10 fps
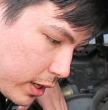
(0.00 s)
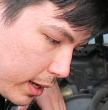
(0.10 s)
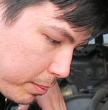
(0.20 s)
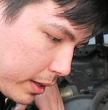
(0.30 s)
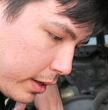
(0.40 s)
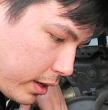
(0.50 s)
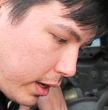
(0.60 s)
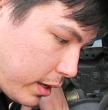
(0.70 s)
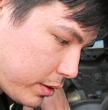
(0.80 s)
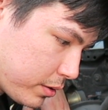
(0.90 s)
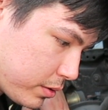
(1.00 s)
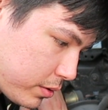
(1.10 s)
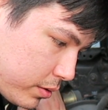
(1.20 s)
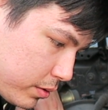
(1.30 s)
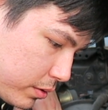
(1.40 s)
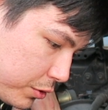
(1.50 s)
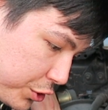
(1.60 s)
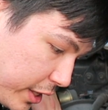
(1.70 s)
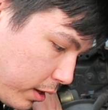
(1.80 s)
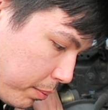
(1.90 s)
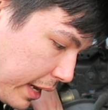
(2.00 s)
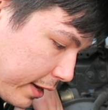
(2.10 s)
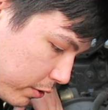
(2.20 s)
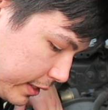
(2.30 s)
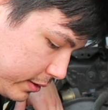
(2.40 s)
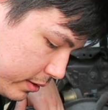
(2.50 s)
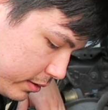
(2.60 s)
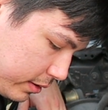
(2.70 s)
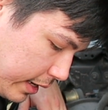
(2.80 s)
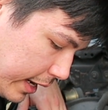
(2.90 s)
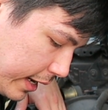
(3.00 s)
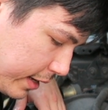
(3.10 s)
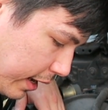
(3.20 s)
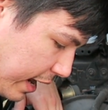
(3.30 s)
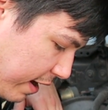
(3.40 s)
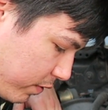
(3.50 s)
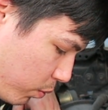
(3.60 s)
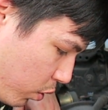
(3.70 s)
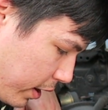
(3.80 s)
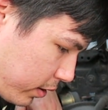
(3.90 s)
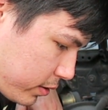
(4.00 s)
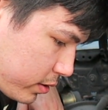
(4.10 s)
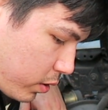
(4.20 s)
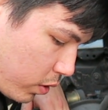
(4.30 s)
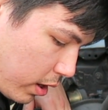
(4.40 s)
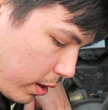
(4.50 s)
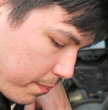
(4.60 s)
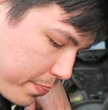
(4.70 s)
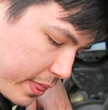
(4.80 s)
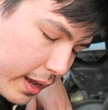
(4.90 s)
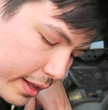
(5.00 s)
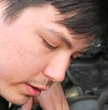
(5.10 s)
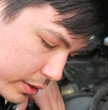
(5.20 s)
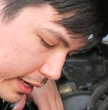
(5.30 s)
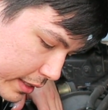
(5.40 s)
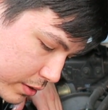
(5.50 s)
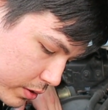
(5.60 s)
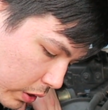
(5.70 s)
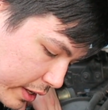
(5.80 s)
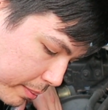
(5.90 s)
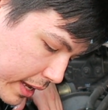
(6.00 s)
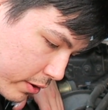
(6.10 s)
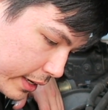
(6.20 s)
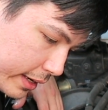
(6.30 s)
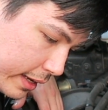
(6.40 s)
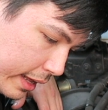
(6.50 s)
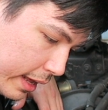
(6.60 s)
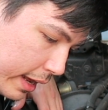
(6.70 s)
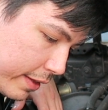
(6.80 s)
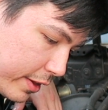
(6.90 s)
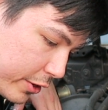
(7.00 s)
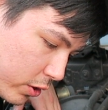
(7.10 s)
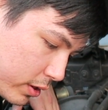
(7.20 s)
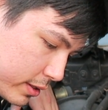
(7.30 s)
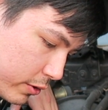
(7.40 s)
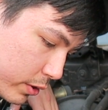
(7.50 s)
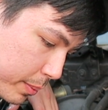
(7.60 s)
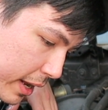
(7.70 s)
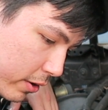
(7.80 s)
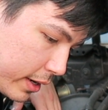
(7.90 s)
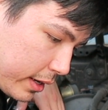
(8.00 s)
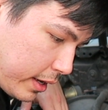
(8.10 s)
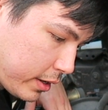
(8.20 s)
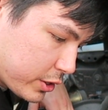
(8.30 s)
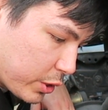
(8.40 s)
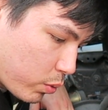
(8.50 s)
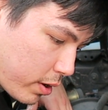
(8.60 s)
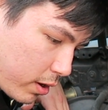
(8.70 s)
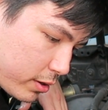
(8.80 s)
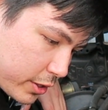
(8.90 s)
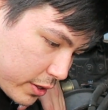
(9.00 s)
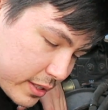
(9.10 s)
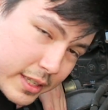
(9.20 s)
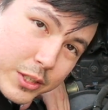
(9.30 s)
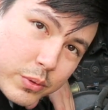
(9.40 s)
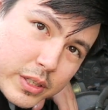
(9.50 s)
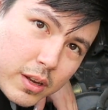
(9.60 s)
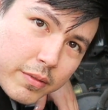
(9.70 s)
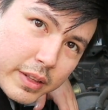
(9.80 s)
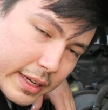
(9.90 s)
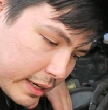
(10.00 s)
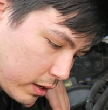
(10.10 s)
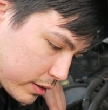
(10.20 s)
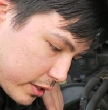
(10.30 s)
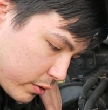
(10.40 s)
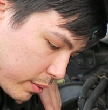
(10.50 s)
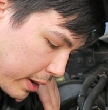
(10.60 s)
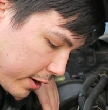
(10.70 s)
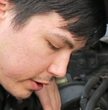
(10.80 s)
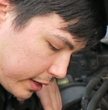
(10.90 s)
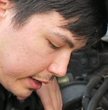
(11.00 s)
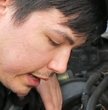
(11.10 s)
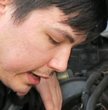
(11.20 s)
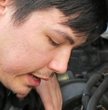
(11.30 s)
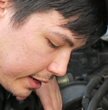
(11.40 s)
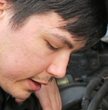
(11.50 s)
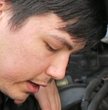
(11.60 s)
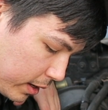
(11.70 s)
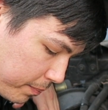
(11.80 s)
top gel batteries, and I have them wired so there's a starting battery and then your auxiliary battery. So you run all your accessories off the auxiliary battery, and